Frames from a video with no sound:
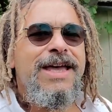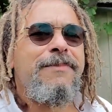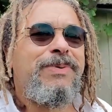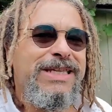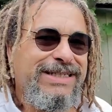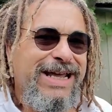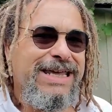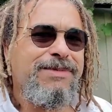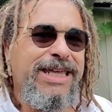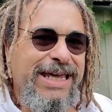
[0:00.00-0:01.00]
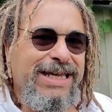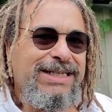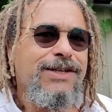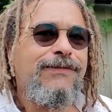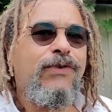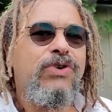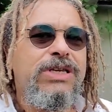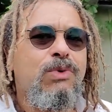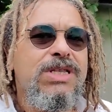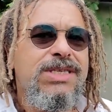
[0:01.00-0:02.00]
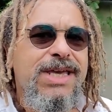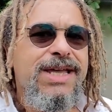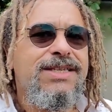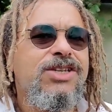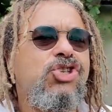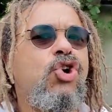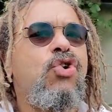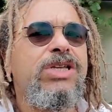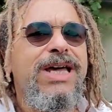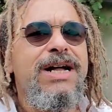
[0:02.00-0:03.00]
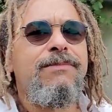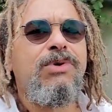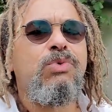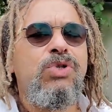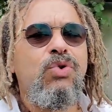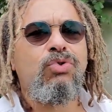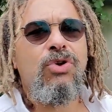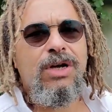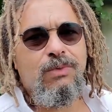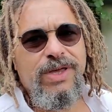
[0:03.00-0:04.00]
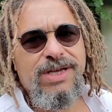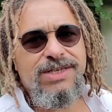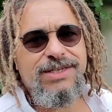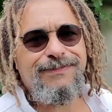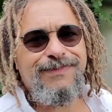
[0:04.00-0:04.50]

By the time of the 1841 census, John Campbell was no longer with us.